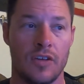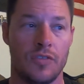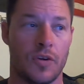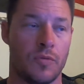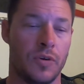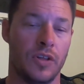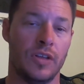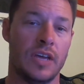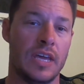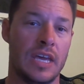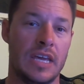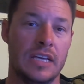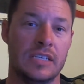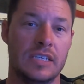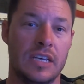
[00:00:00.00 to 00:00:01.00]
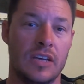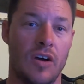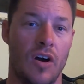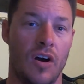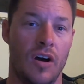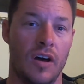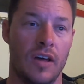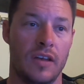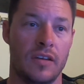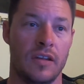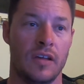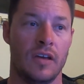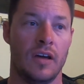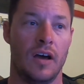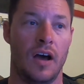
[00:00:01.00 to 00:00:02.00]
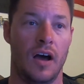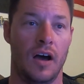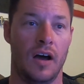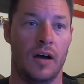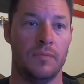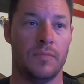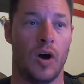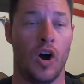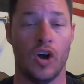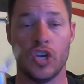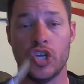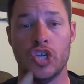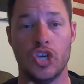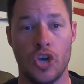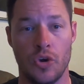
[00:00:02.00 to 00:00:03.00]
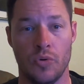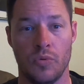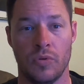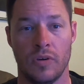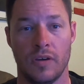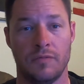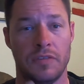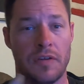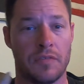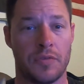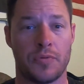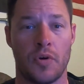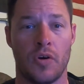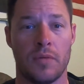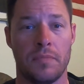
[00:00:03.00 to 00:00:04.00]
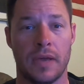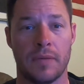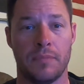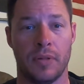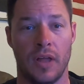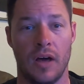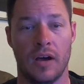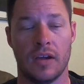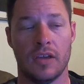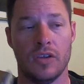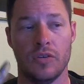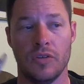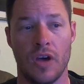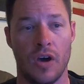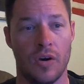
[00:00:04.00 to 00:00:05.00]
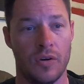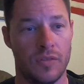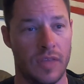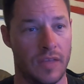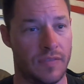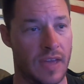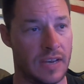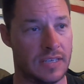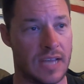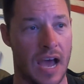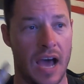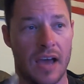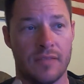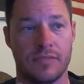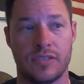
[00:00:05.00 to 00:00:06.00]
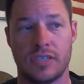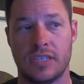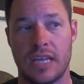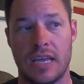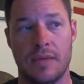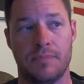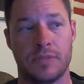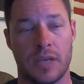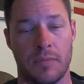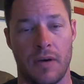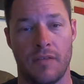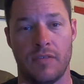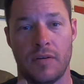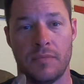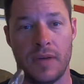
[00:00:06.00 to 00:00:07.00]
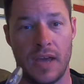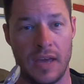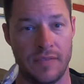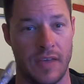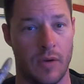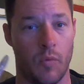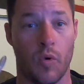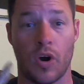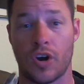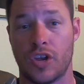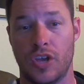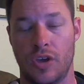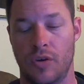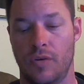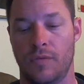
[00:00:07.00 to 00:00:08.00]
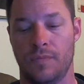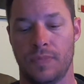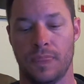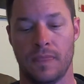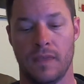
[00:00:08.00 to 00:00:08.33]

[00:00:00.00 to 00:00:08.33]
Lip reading: They're really easy on you. If you ever thrown a big plug, you know that they dive steep, some of them, and they work you.